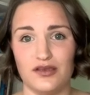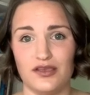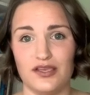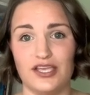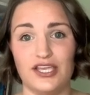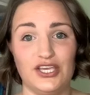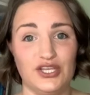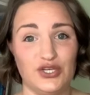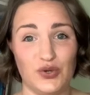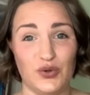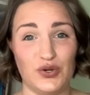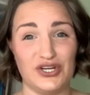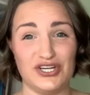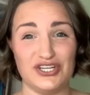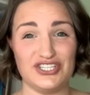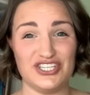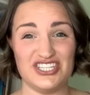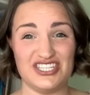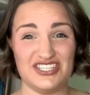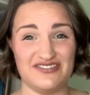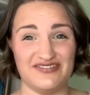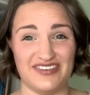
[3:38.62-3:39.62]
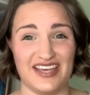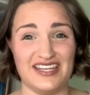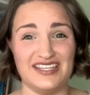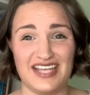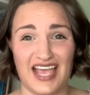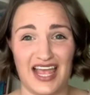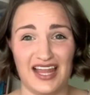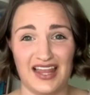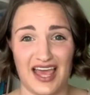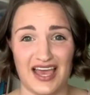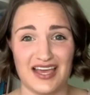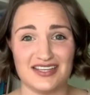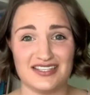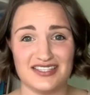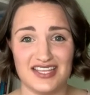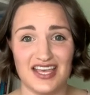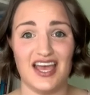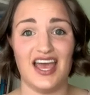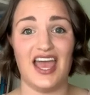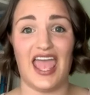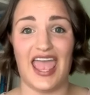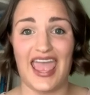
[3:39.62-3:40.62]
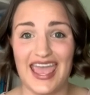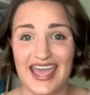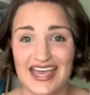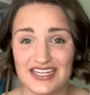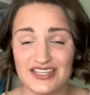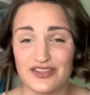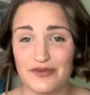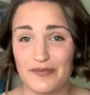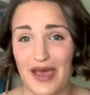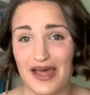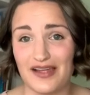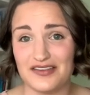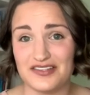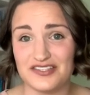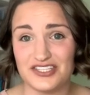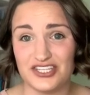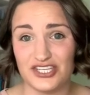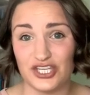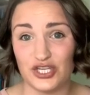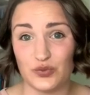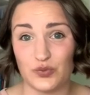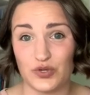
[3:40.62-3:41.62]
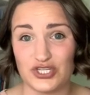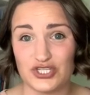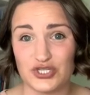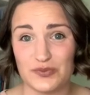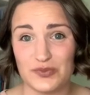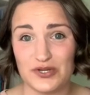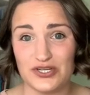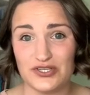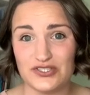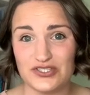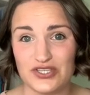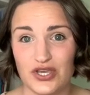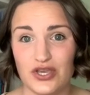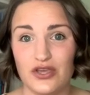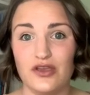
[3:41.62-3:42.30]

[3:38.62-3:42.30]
In order to defend Al-Aqsa and the Palestinian worshippers,